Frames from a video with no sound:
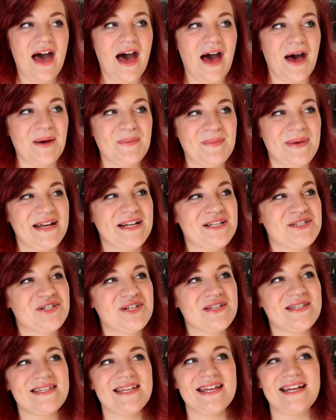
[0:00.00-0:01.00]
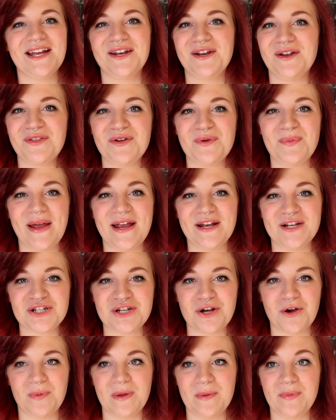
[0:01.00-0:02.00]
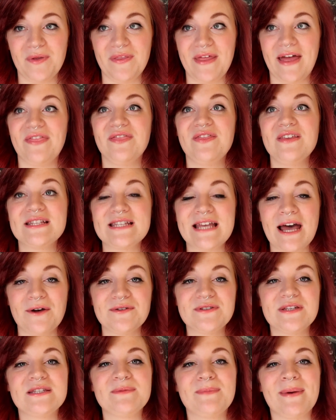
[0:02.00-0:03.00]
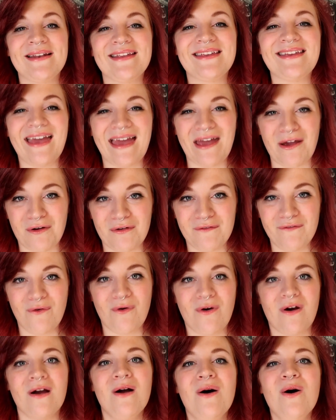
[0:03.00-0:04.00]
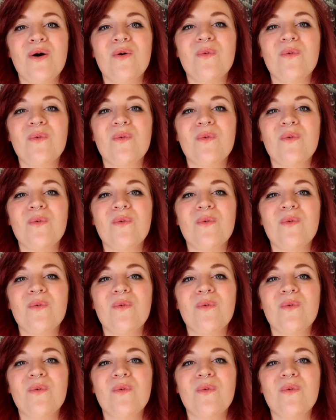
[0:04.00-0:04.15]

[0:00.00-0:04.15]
And it's just like another way to show people that this house has been cared for.